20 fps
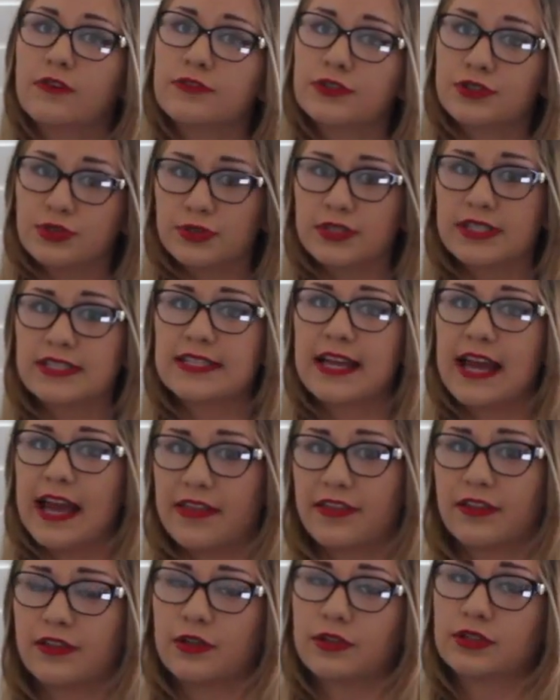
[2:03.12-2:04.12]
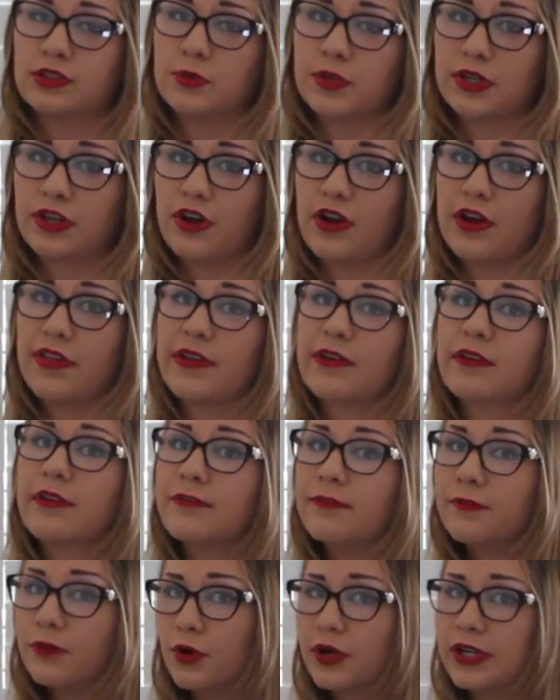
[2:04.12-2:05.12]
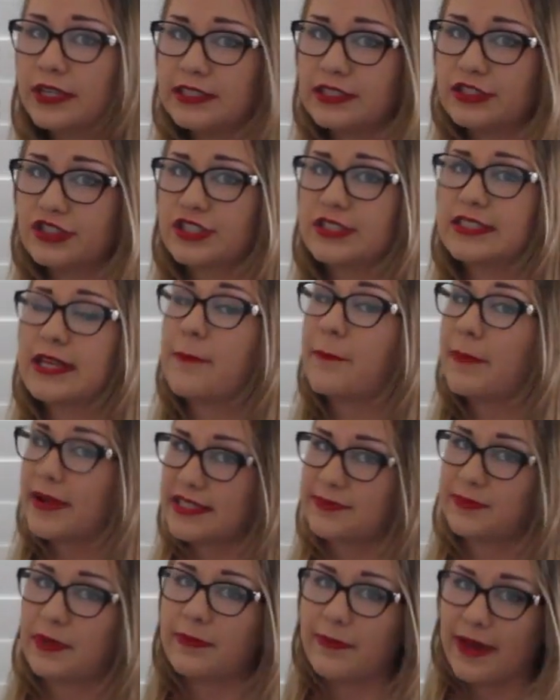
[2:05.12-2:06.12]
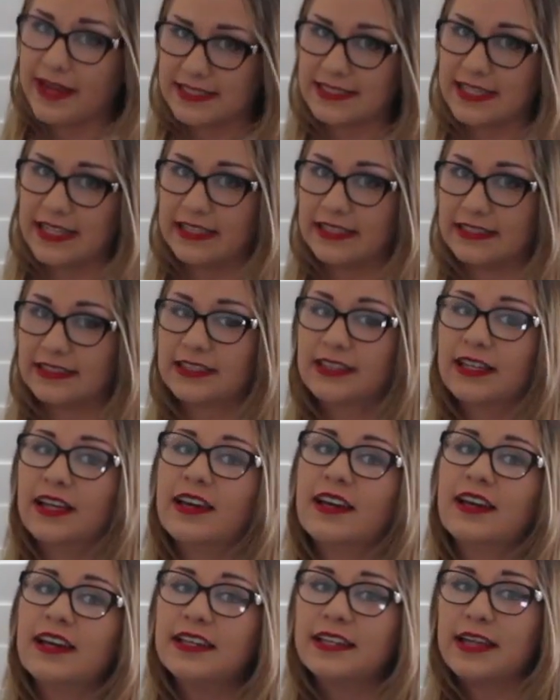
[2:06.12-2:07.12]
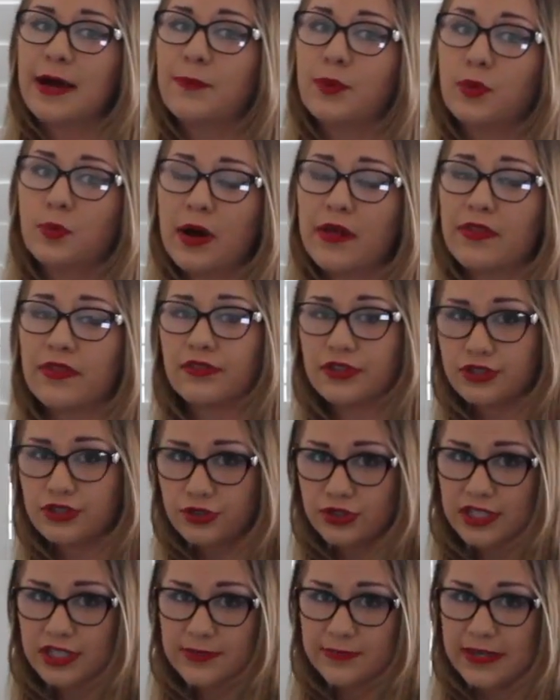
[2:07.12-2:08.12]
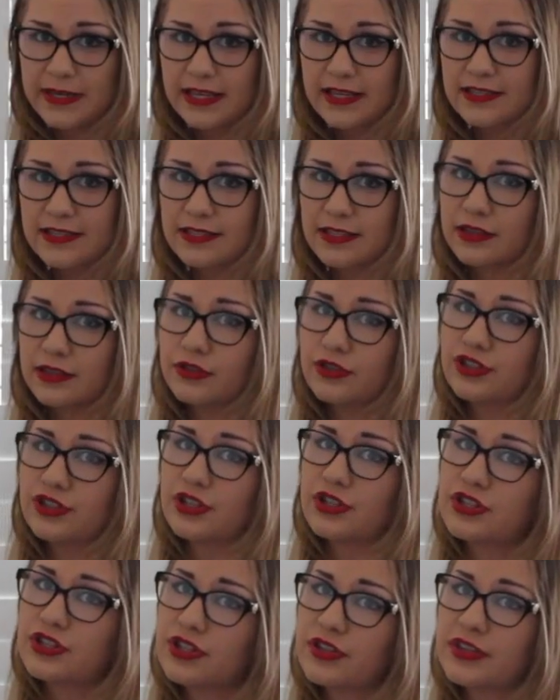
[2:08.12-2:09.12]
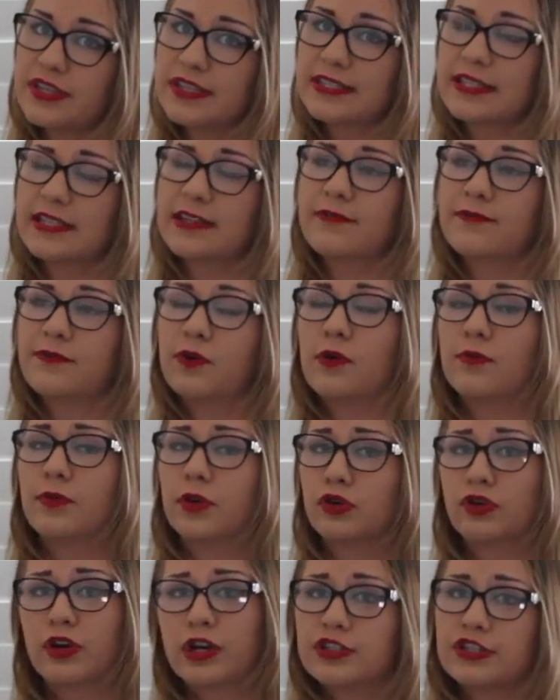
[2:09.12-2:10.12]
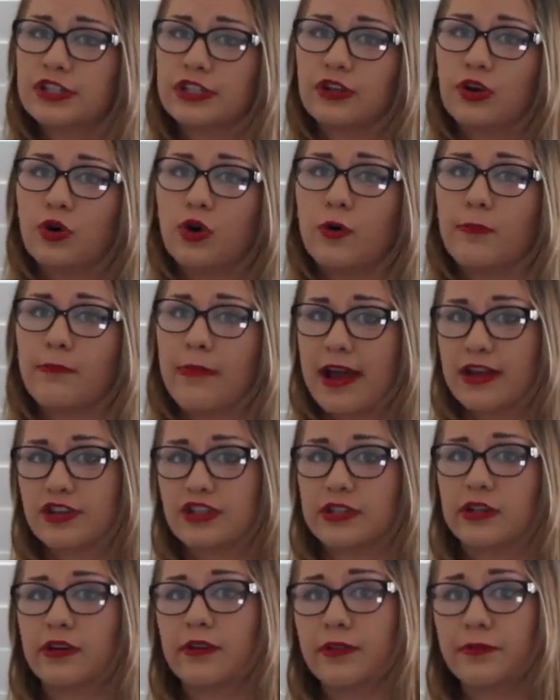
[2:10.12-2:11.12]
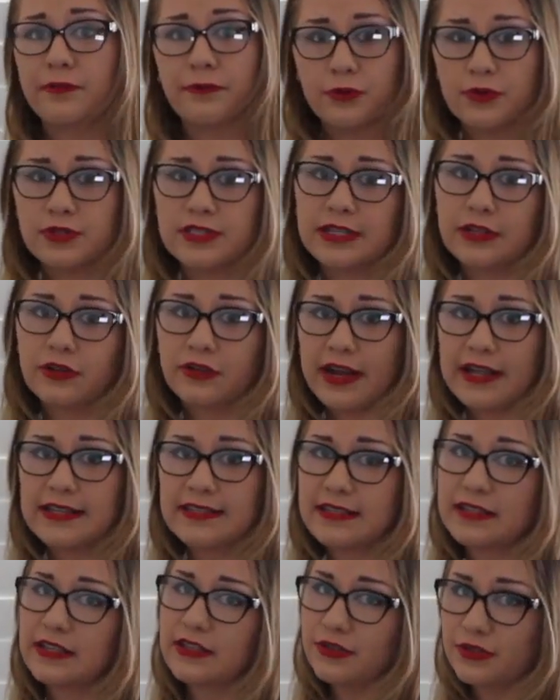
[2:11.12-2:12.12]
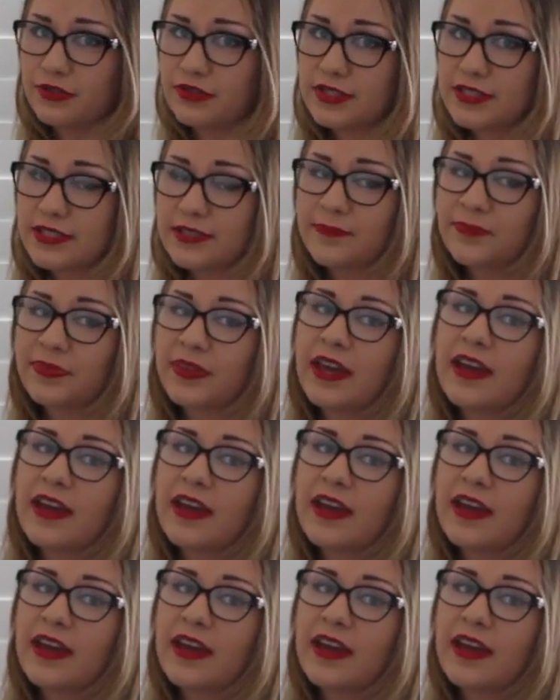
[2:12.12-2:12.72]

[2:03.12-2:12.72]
of sugars to ethanol to occur, there are 4 conditions that must be maintained. Number 1, the sugars being in solution, so this can involve the crushing or mashing of the fruits and grains that are used.